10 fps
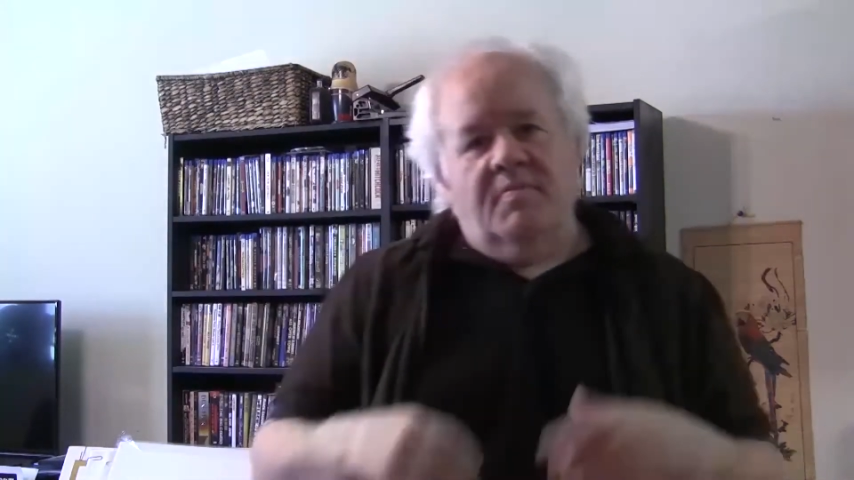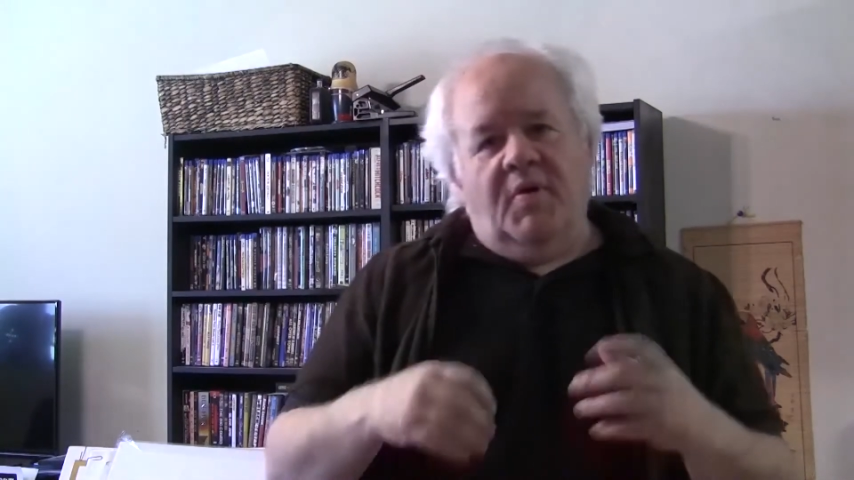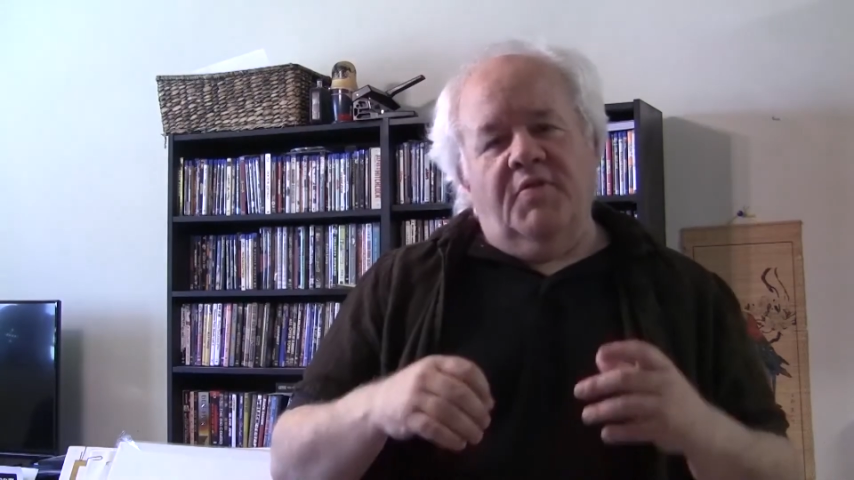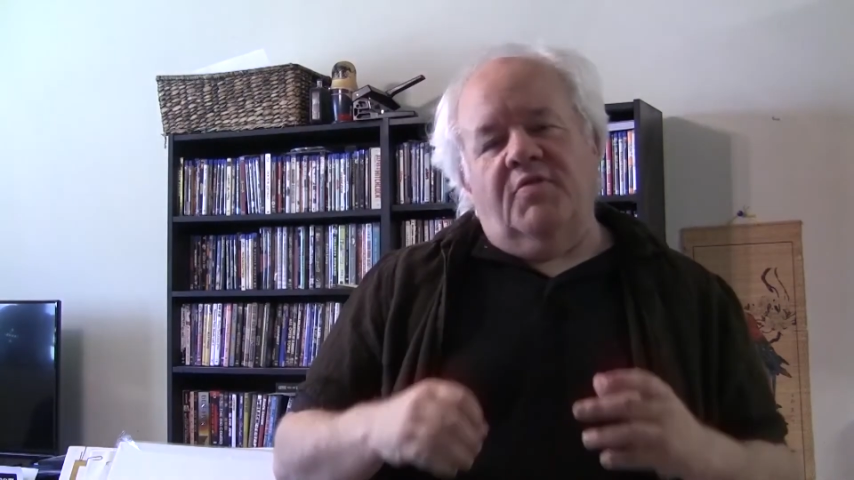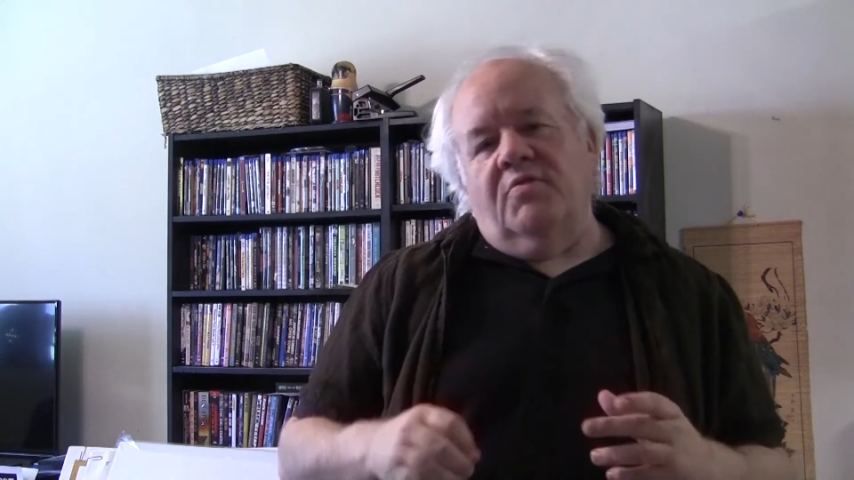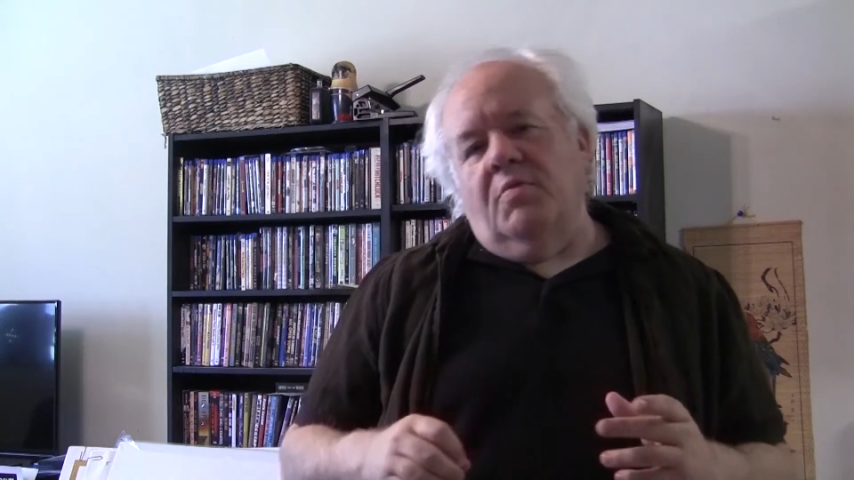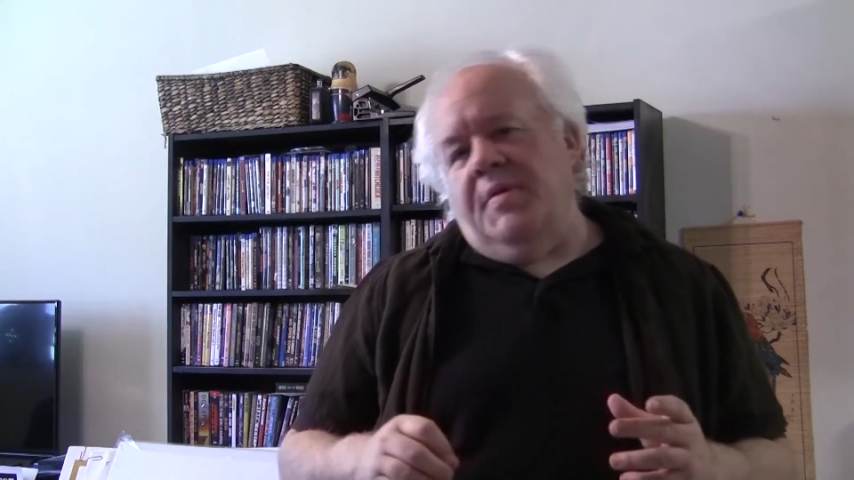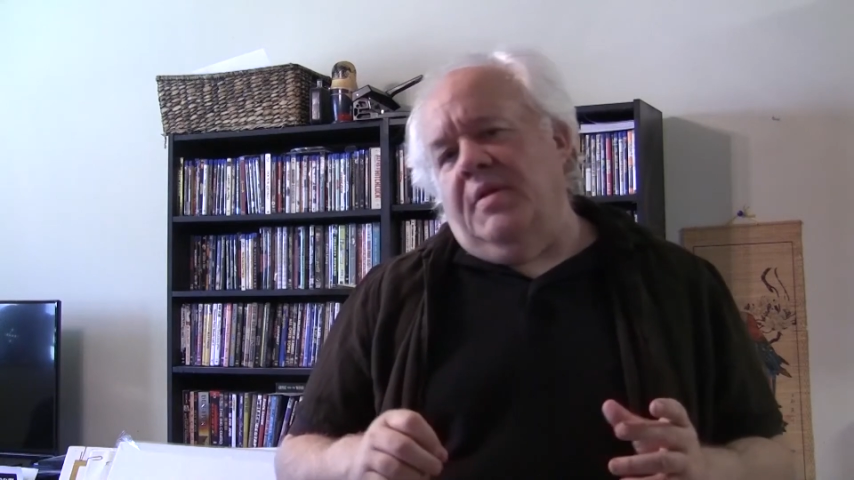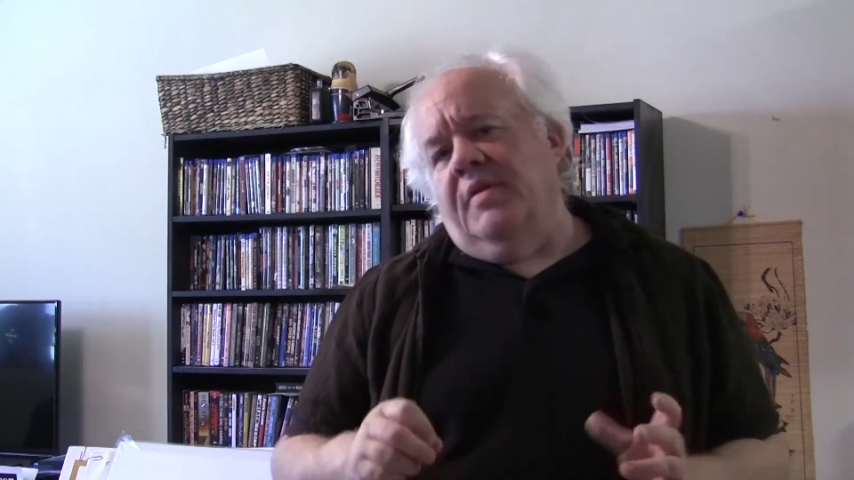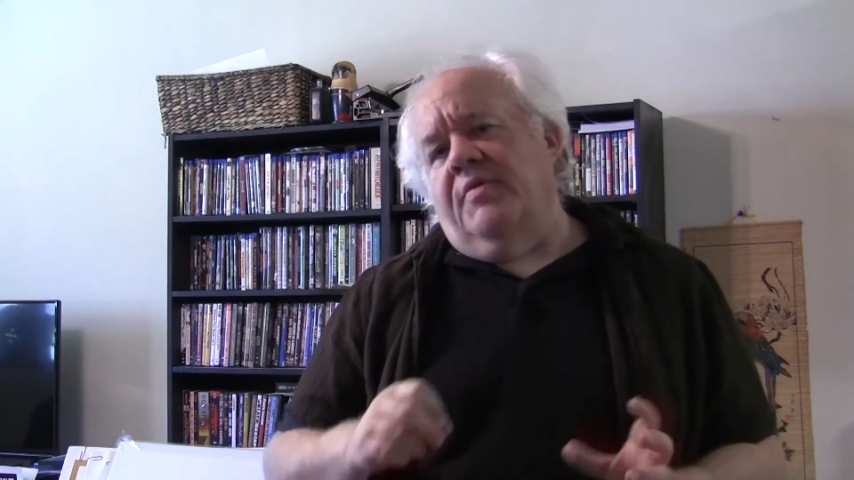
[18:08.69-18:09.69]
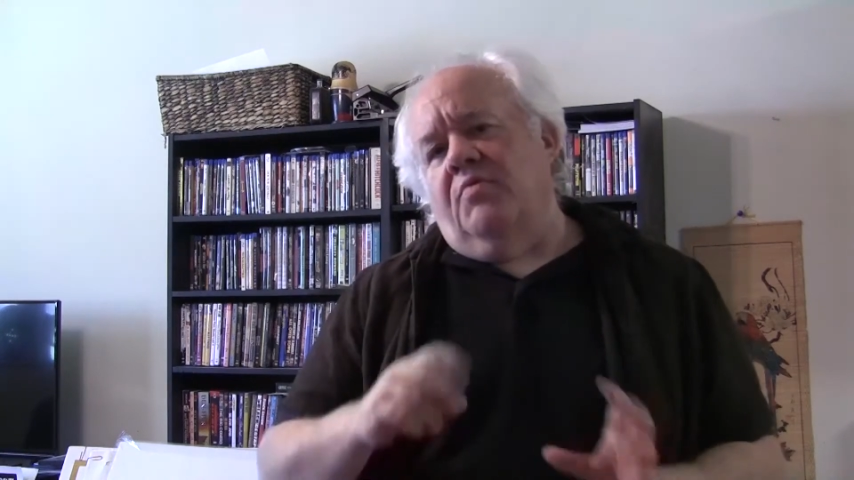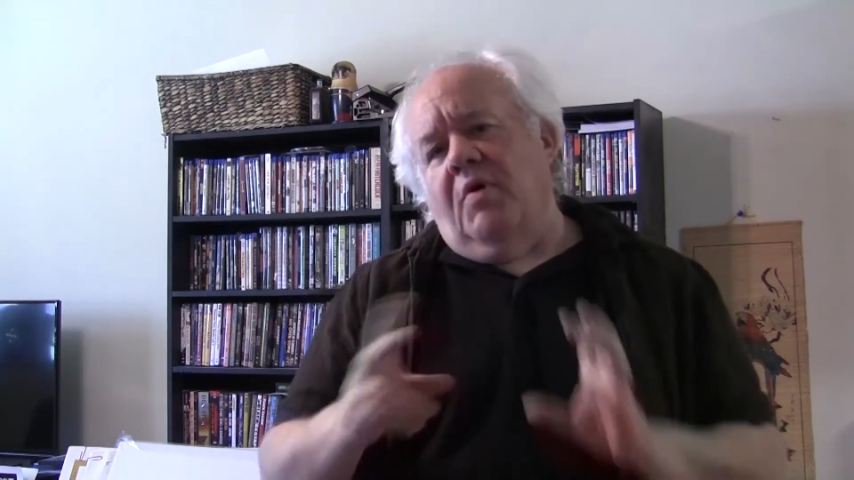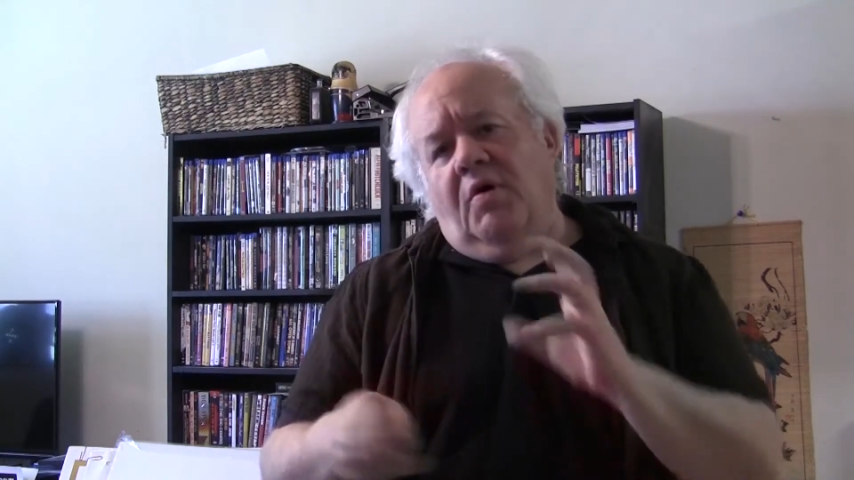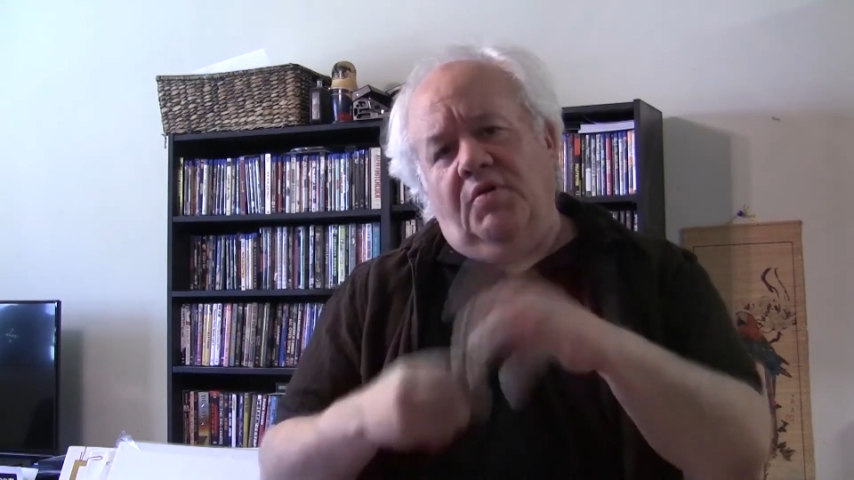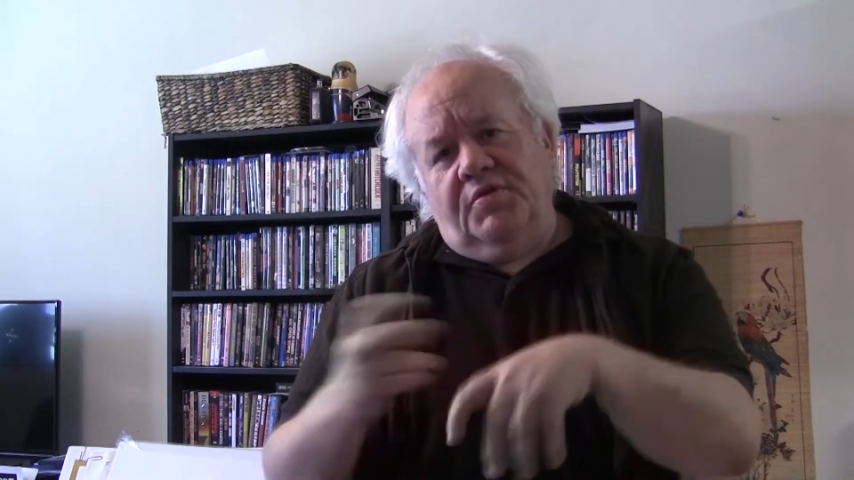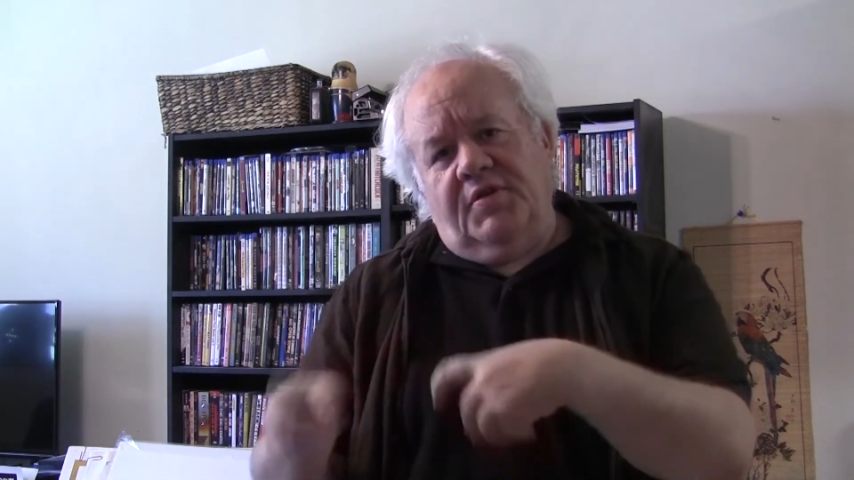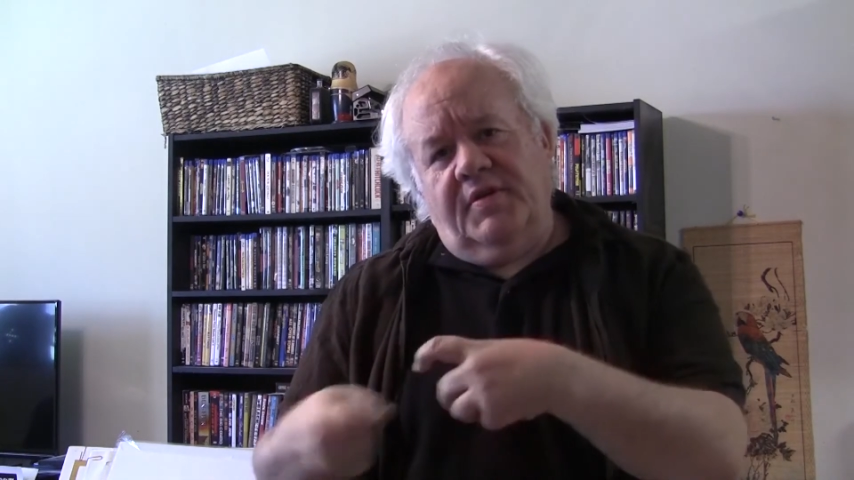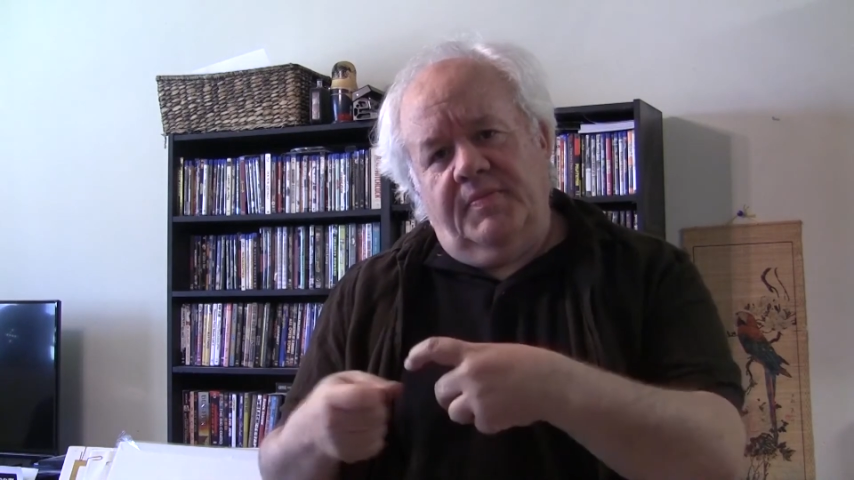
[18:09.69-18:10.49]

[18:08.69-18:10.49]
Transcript: posters would be delivered rolled.